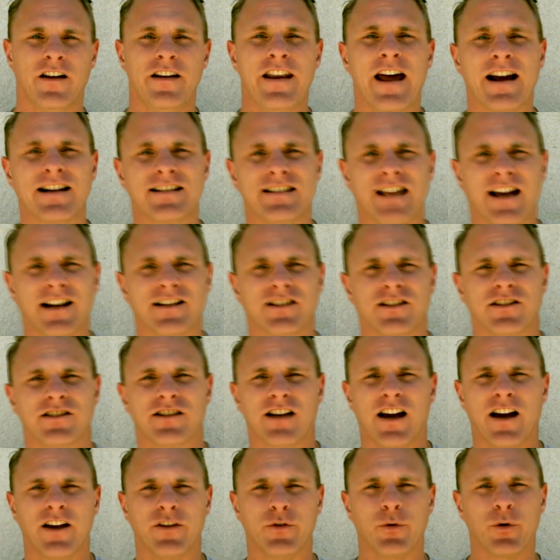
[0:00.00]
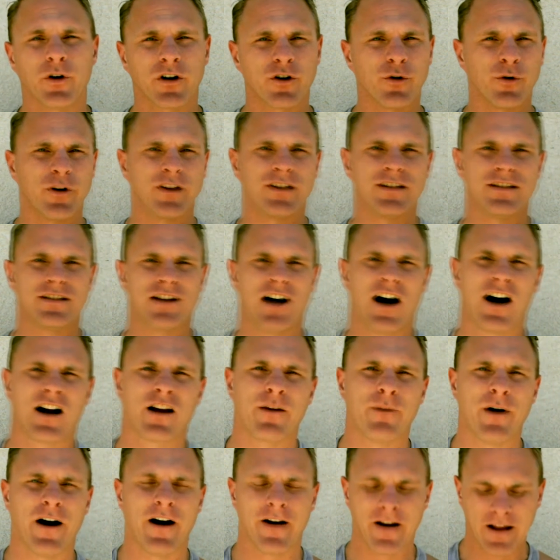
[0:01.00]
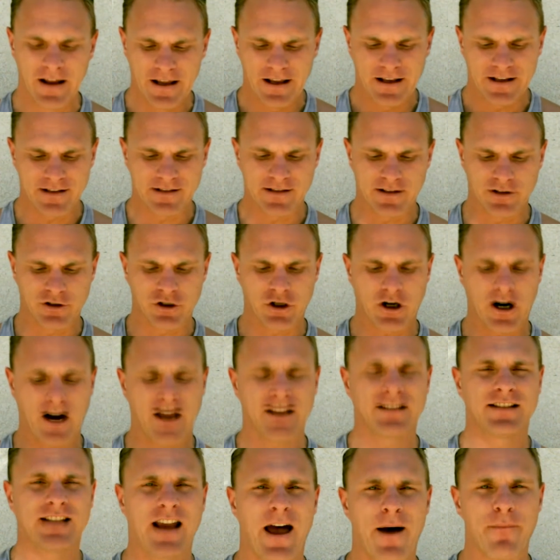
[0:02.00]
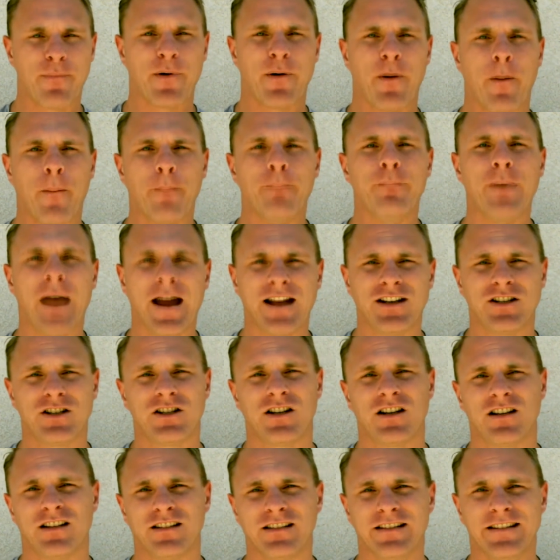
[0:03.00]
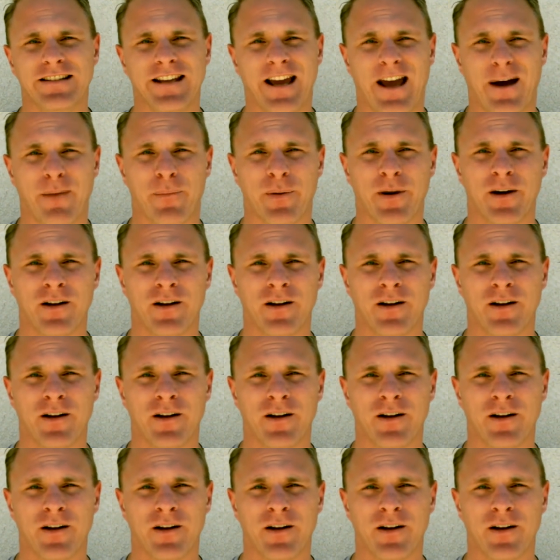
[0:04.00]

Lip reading: next exercise we're going to talk about is the Tricep Bench Dip.